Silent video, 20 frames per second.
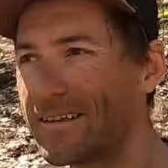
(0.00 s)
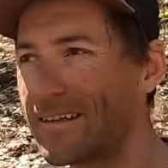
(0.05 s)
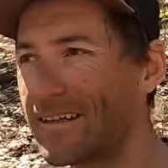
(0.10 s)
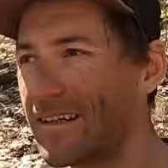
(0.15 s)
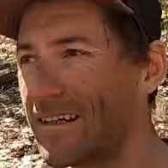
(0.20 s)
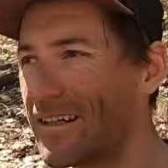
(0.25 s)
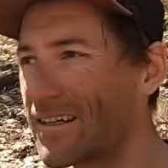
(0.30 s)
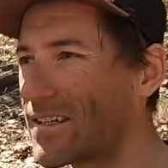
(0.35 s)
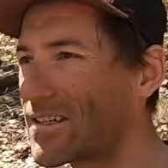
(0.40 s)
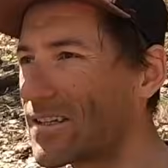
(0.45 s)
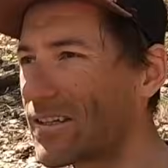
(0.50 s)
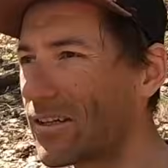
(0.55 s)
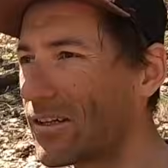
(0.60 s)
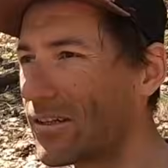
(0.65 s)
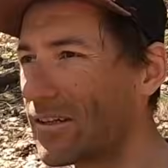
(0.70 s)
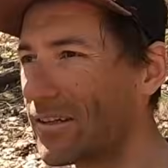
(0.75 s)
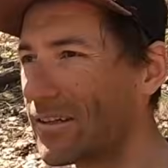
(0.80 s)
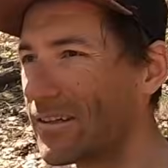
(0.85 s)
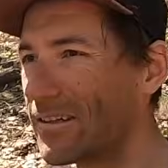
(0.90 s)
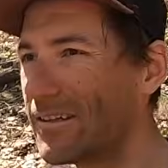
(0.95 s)
It's
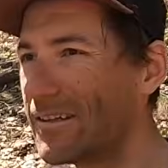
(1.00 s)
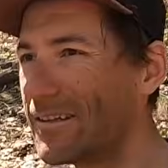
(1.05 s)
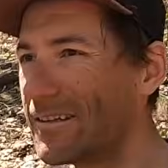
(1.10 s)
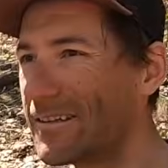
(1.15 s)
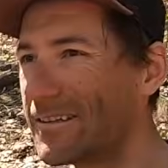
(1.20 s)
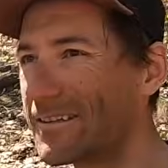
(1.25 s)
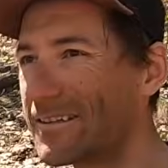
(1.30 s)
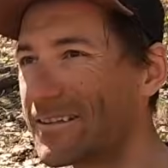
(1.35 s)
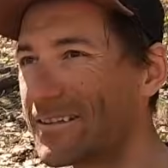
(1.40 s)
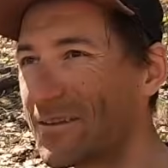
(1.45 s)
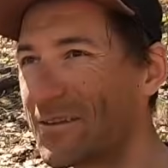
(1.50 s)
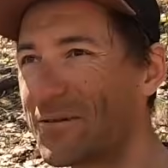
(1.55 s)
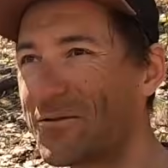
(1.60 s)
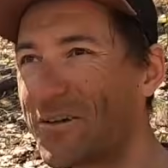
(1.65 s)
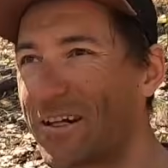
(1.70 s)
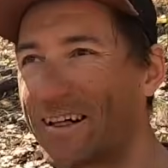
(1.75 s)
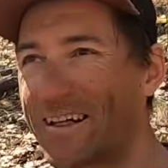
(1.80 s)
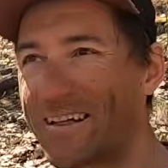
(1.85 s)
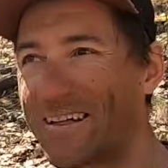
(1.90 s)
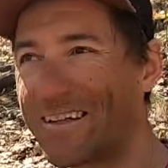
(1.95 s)

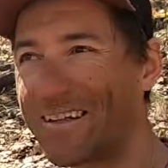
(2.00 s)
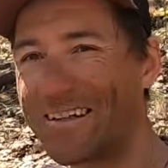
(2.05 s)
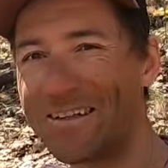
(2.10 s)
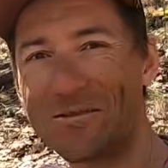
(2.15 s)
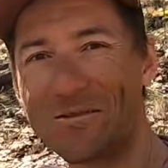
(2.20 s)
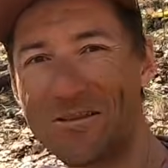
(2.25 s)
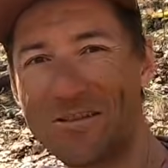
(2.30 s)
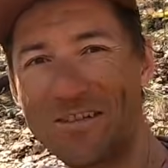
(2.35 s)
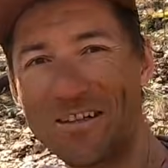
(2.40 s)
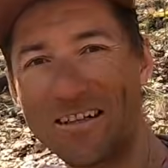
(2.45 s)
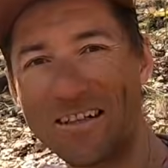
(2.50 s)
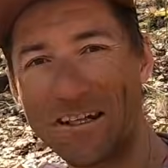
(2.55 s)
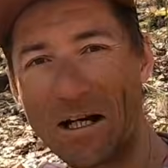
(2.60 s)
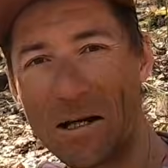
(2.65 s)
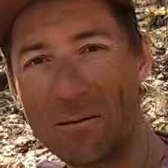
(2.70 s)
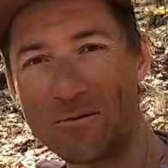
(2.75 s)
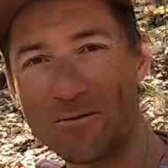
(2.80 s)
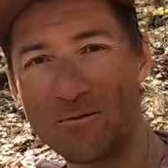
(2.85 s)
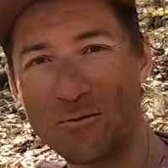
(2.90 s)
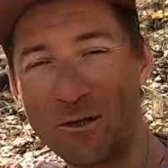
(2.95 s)
really interesting
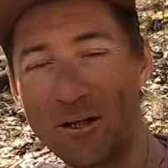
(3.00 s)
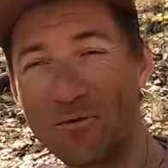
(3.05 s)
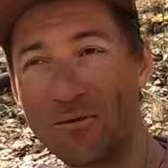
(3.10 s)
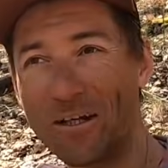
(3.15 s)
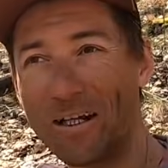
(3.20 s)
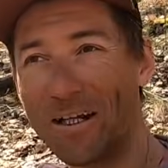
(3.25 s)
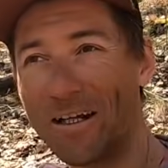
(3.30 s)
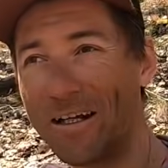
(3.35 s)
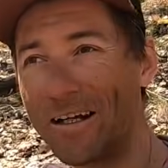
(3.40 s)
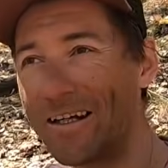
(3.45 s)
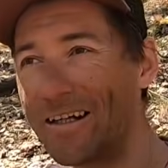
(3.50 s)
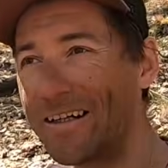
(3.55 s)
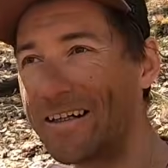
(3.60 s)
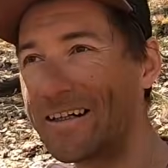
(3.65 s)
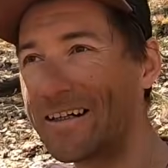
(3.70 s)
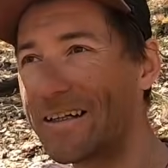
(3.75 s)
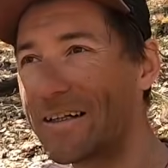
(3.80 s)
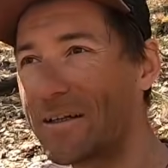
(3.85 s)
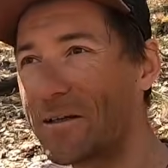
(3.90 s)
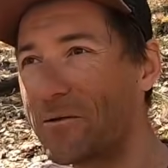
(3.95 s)
times we're living in,
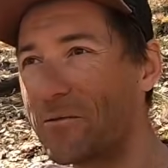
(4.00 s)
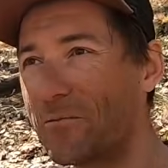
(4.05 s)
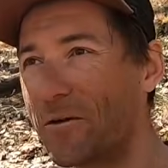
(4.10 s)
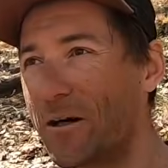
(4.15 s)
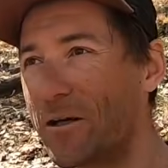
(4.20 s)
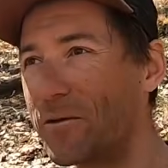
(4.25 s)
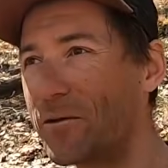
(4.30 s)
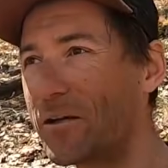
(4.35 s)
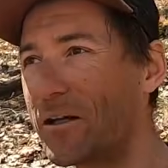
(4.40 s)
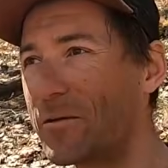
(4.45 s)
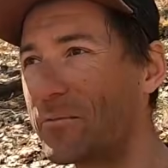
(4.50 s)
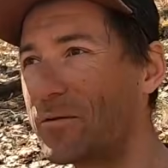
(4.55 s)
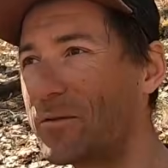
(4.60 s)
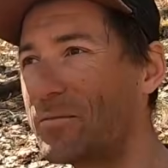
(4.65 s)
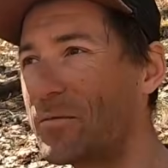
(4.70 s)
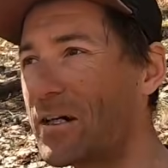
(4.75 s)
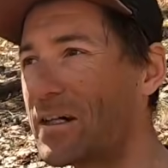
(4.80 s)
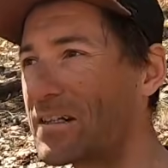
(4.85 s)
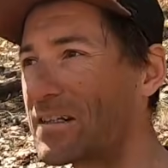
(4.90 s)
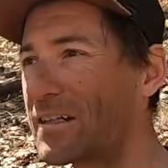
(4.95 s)
where you can be
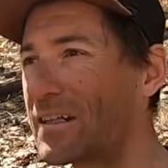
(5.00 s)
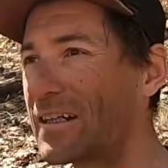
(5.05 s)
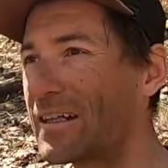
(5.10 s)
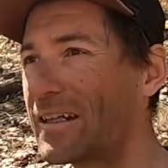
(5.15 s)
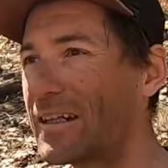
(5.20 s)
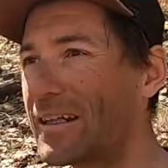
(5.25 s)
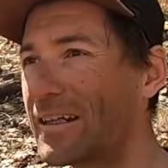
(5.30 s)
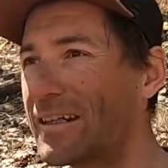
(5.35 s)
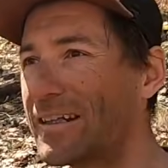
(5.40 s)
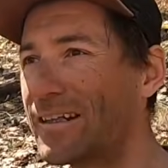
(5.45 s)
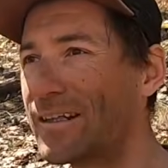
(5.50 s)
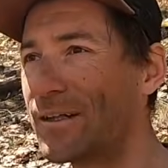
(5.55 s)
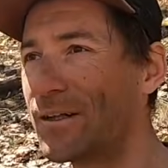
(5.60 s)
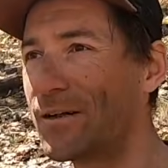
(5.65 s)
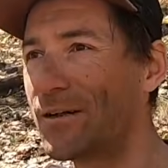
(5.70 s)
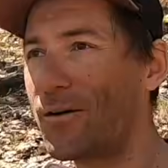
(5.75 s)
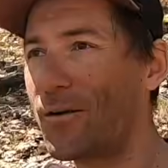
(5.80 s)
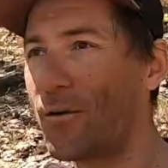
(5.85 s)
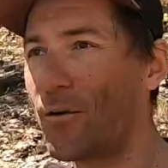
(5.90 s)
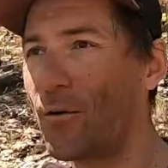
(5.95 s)
basically
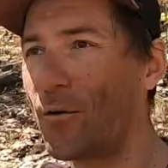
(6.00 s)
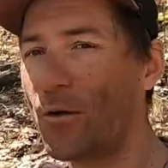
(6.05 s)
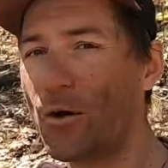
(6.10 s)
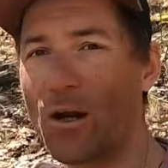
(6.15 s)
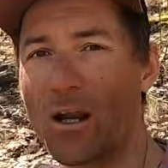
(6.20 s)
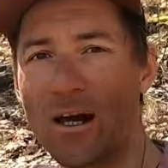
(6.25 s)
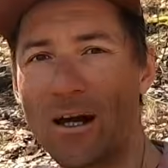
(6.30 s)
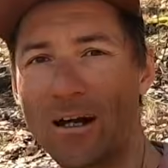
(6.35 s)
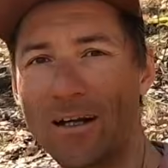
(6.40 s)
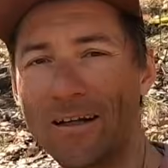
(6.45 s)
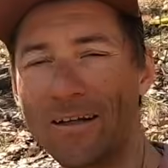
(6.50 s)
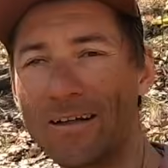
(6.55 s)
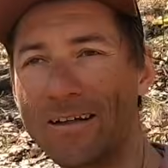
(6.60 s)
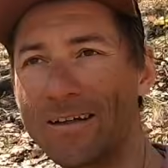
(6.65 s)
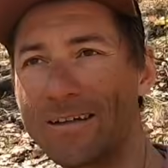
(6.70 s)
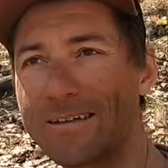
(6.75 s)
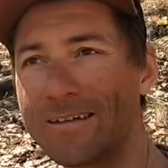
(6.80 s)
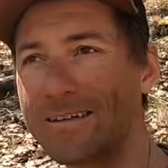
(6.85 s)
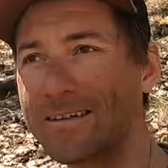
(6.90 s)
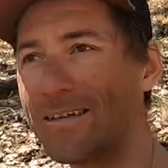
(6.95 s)
online
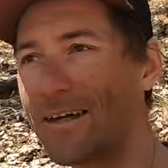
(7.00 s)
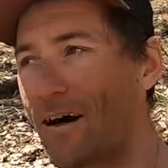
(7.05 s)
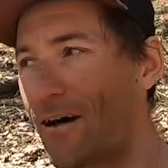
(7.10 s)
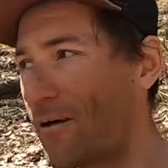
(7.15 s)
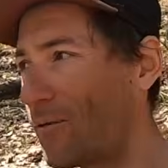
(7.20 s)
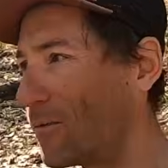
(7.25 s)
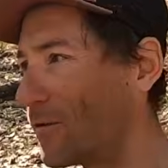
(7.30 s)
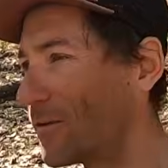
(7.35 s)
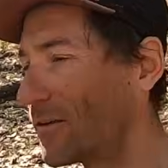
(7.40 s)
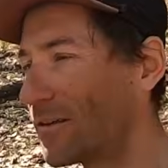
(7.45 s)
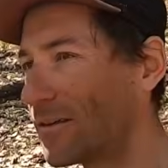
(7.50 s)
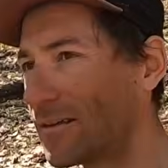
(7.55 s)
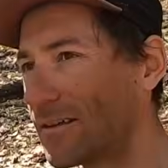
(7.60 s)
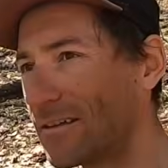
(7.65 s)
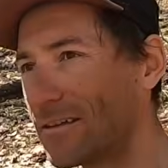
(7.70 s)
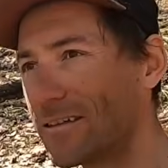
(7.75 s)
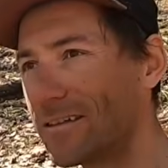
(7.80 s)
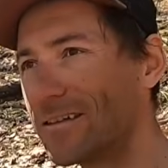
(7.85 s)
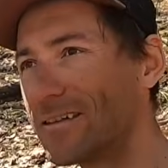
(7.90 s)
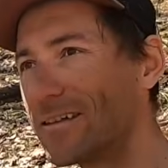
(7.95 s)
out
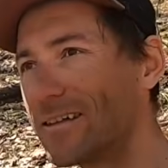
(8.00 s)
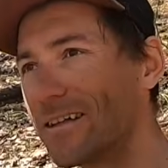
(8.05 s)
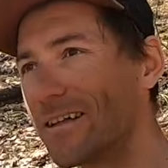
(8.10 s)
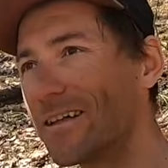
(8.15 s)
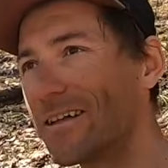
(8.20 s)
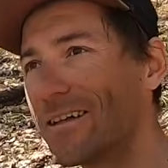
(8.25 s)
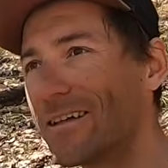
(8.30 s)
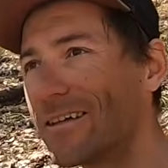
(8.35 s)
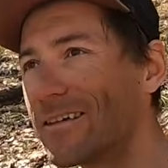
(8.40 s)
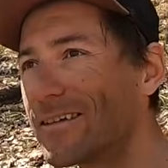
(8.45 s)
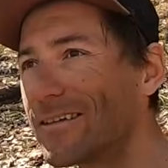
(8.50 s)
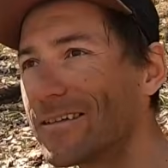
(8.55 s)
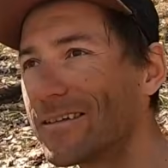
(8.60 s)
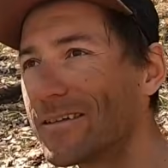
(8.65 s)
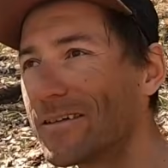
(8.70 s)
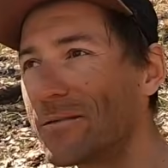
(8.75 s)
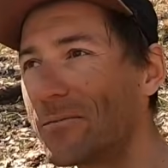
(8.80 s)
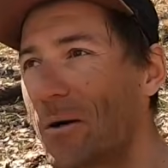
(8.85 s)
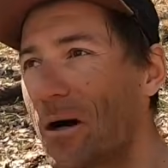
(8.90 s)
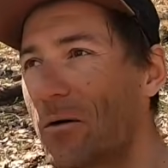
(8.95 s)
in
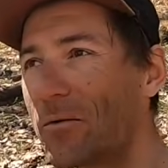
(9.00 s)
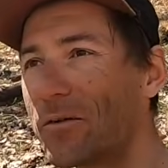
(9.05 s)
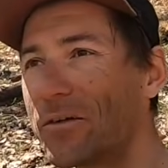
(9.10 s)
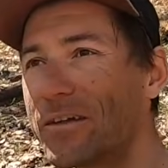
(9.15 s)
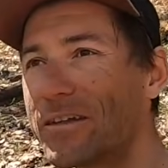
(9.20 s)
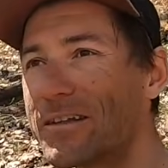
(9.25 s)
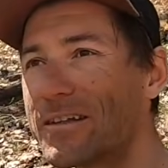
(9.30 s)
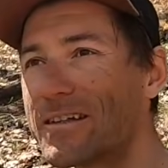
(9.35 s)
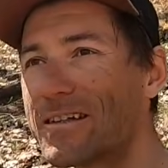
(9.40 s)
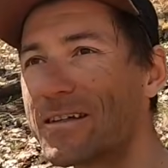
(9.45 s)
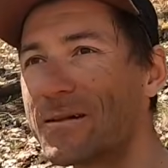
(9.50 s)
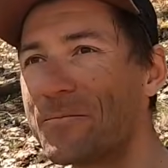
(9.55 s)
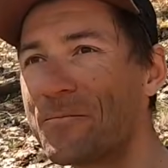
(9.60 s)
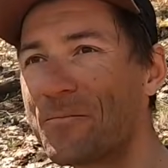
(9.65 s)
the mountains.